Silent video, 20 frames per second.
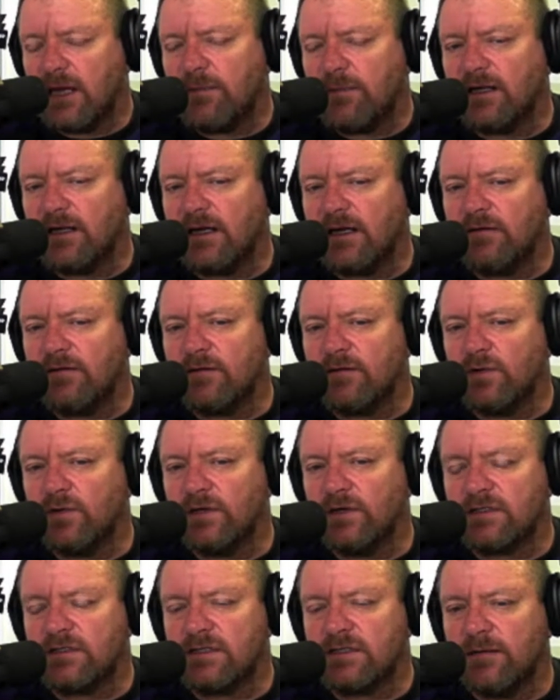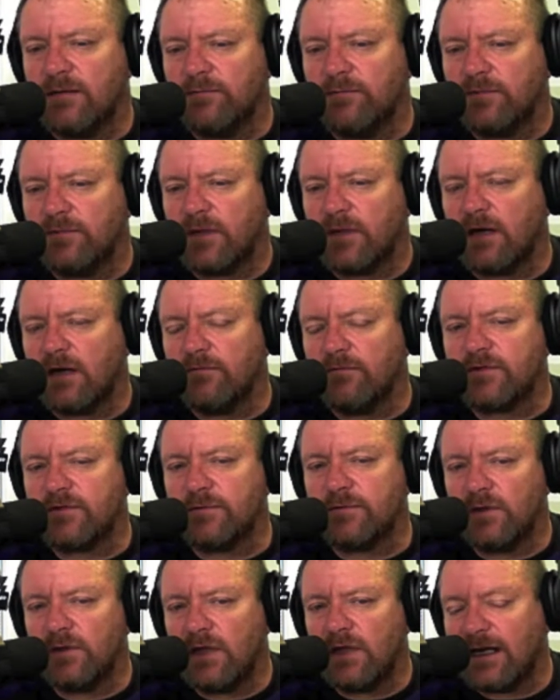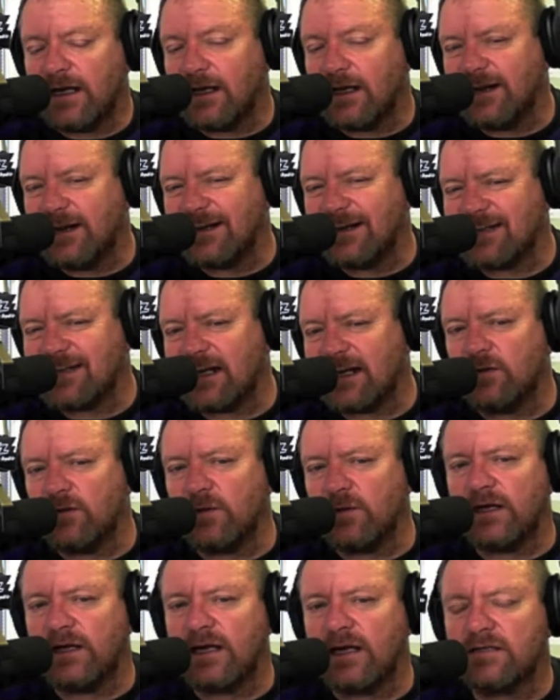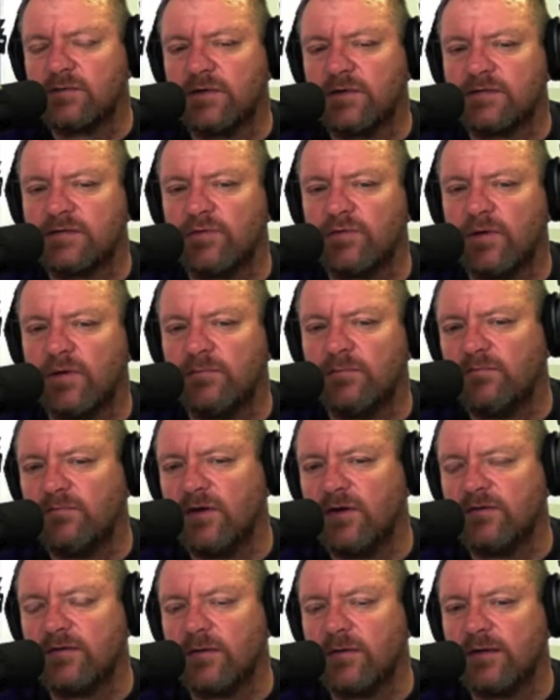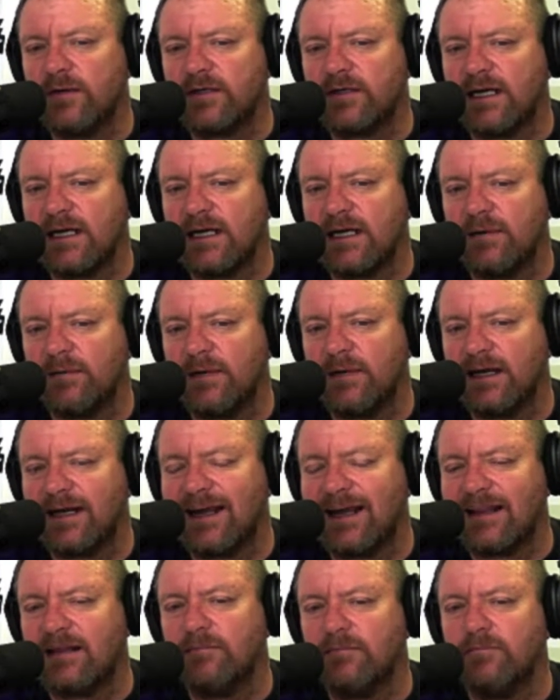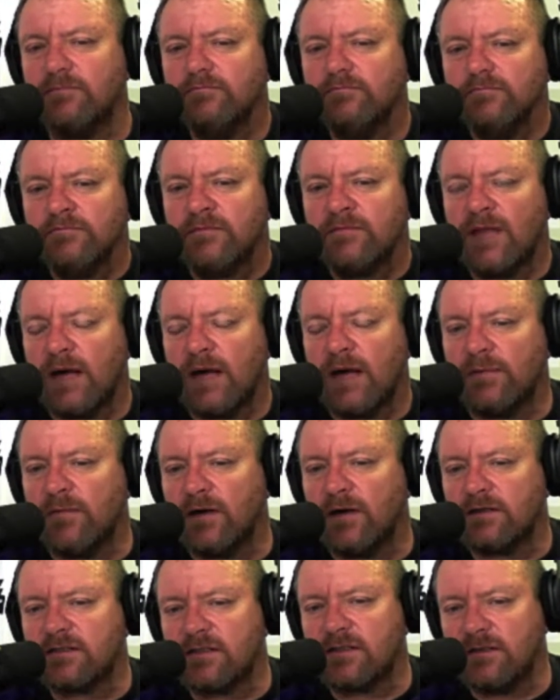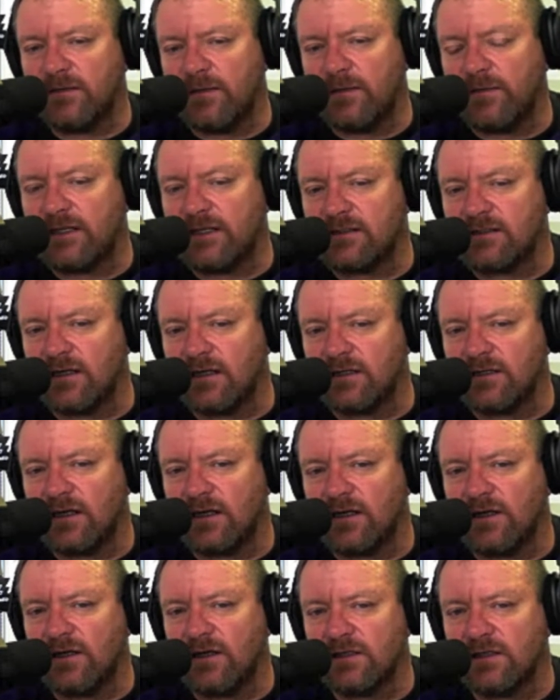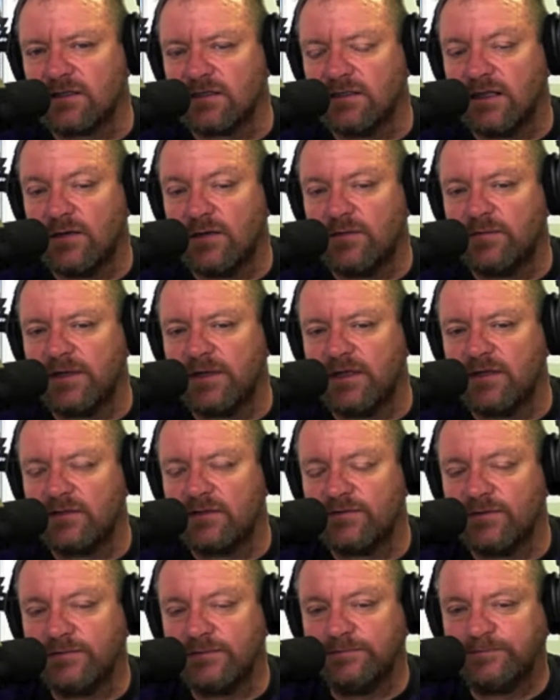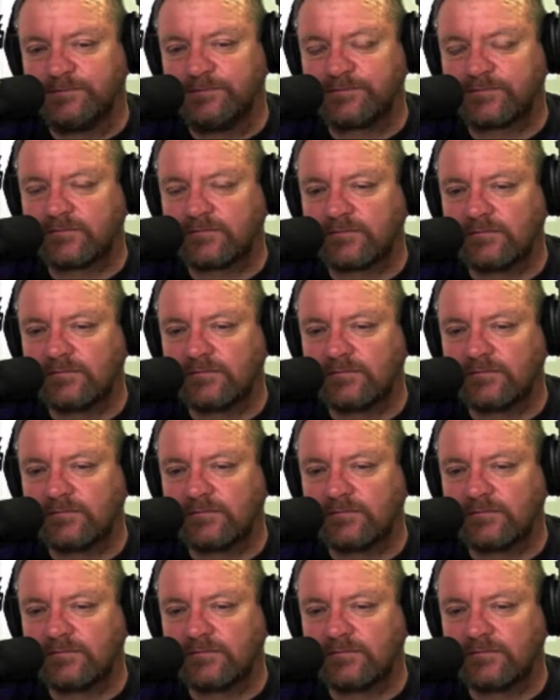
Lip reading: Keeping David Moyes comfortable, and a second win against West Brom, move them up the table a bit, get them up amongst the big sides like Arsenal. That would be useful.